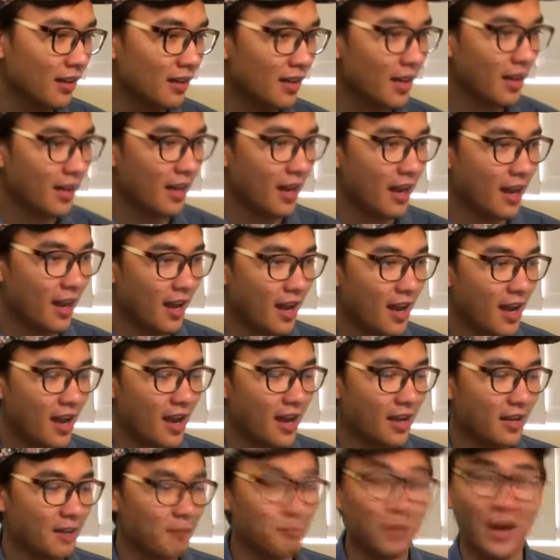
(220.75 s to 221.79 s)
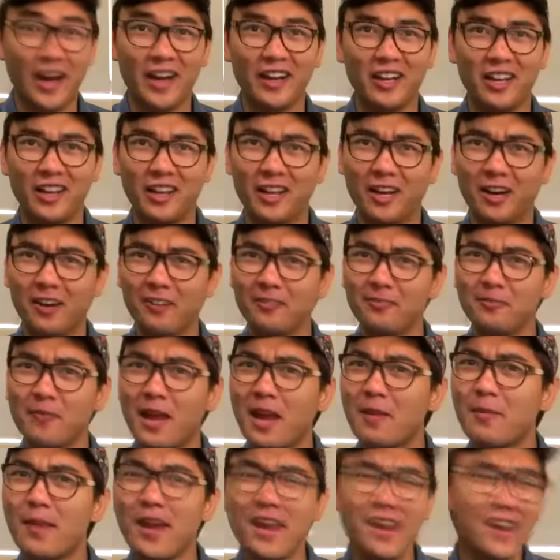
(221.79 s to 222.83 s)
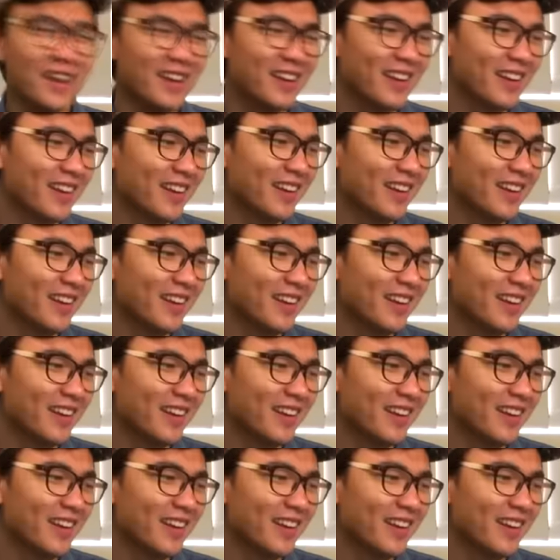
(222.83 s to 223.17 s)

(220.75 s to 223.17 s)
Na, na, na. By her love, maybe?